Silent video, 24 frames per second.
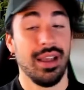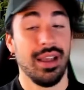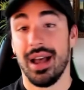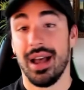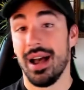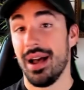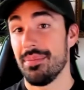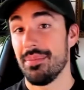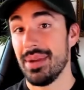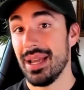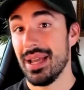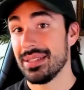
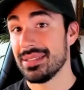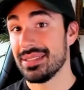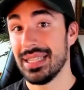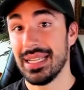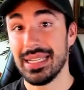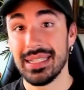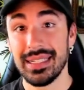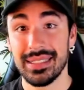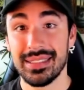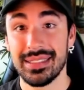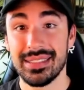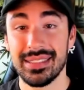I'm not
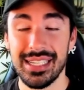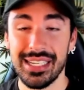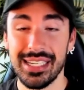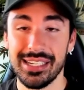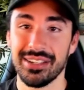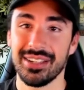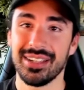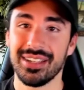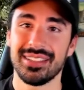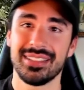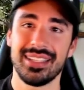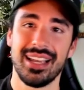saying it's
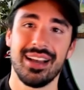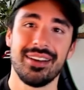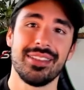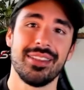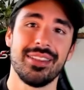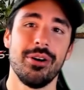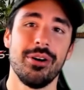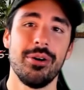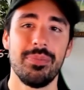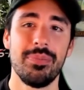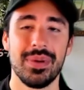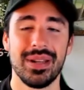secret; it's out in
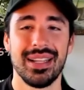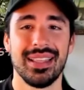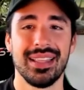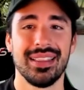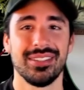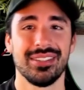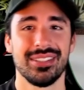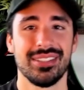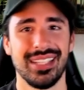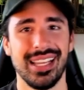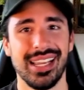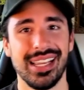the open,
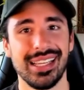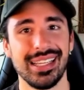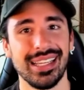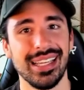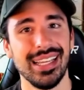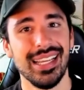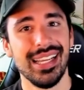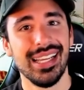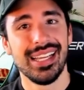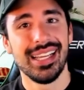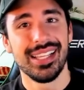and they're saying